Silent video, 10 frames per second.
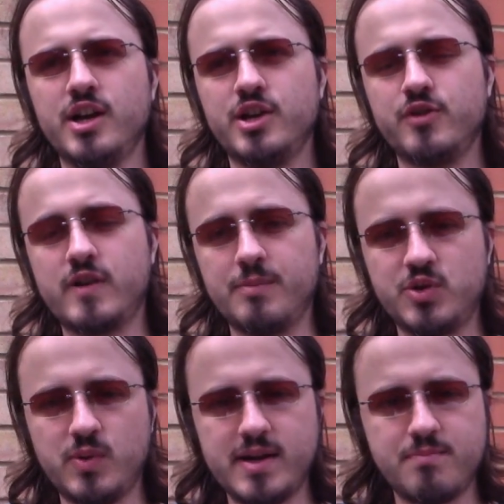you've come
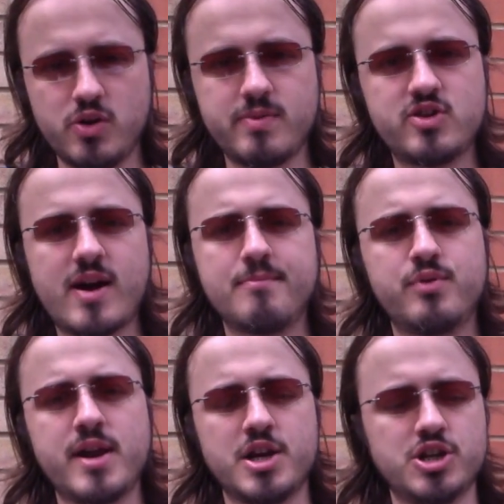to a booby-trap
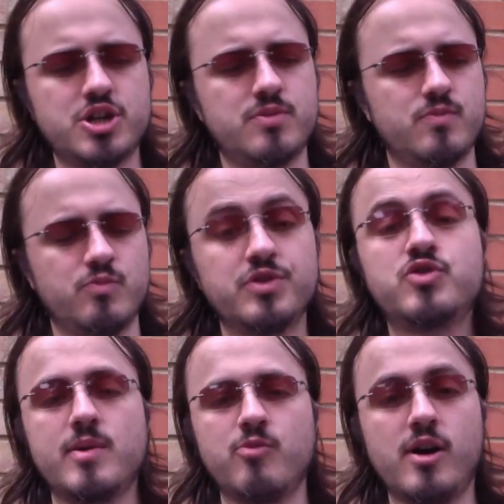bridge with
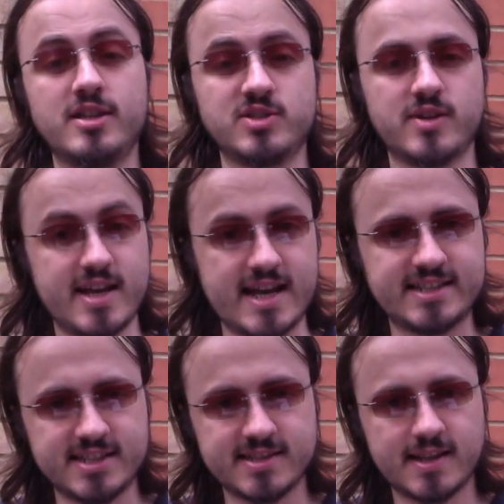tripwires on it, as
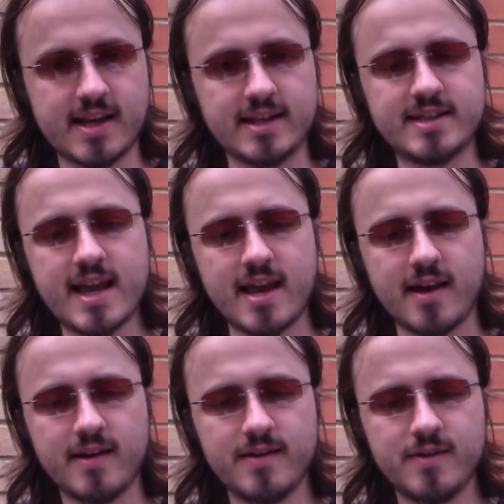is the case here,